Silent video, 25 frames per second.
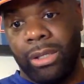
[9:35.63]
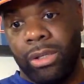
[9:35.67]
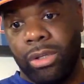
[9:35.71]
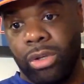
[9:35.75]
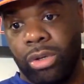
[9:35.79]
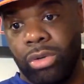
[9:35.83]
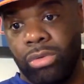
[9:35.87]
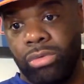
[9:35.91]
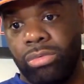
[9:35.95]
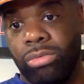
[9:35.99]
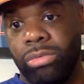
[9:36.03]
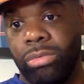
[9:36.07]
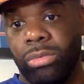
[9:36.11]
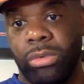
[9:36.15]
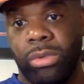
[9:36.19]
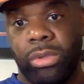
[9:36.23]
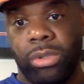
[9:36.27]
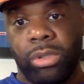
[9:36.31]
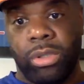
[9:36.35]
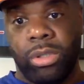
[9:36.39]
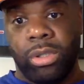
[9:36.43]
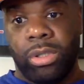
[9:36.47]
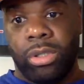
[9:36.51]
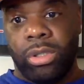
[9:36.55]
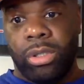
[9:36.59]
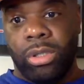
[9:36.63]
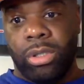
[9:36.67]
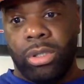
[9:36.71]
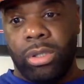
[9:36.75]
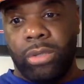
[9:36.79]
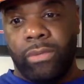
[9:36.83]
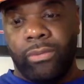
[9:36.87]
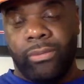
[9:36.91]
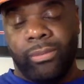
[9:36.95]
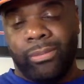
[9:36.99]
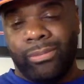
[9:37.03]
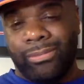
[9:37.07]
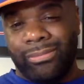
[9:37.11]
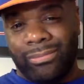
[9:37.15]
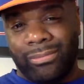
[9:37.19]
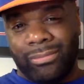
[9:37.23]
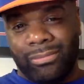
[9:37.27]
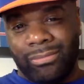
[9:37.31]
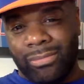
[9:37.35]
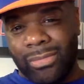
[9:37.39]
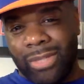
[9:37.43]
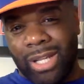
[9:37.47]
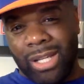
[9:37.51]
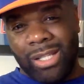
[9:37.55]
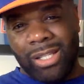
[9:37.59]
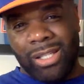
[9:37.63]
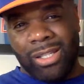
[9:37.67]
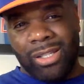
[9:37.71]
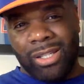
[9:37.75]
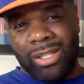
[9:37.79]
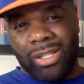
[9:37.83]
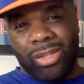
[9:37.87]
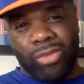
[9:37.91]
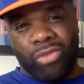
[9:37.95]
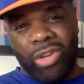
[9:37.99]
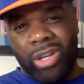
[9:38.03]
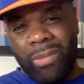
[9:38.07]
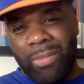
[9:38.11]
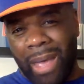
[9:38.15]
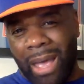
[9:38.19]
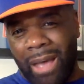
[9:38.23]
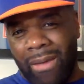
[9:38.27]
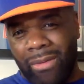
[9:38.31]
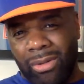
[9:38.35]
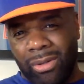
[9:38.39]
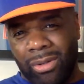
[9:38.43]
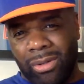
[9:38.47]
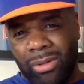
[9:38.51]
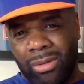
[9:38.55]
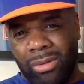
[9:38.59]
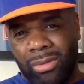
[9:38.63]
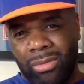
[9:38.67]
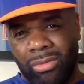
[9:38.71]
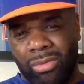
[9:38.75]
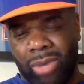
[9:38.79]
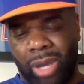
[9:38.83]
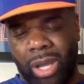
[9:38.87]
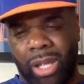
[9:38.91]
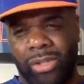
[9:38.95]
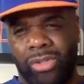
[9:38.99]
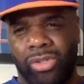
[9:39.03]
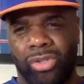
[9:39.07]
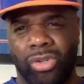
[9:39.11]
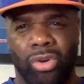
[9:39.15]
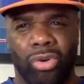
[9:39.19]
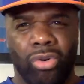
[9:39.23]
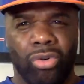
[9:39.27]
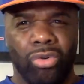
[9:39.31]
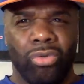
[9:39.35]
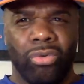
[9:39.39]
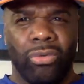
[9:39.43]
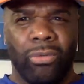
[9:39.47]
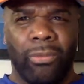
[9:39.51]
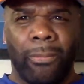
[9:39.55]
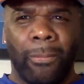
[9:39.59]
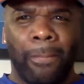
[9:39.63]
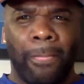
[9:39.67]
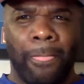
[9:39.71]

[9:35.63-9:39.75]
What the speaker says: because he's just a rebounder, right? So